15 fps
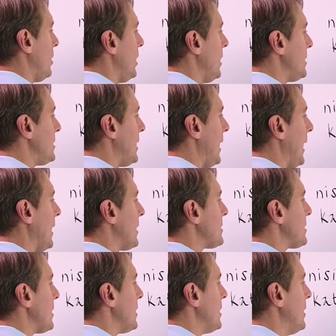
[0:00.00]
it
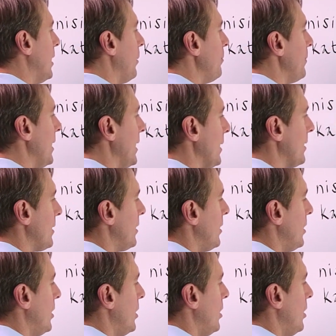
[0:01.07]
takes damme.
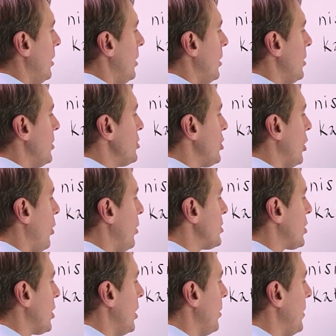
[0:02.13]
So
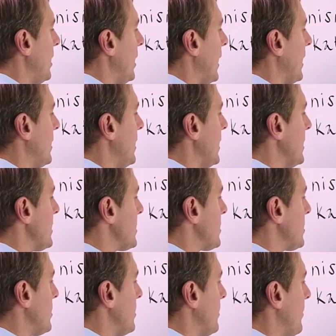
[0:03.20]
it's going to be like
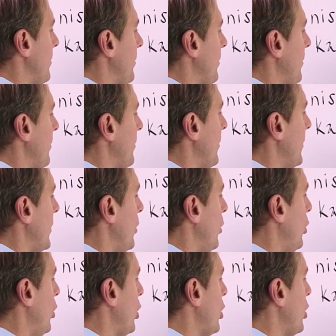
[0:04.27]
this.
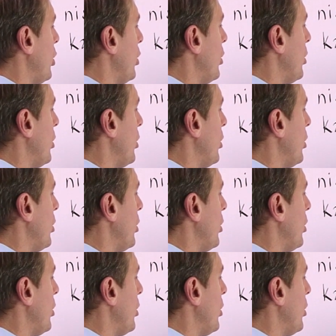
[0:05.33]
Uktub.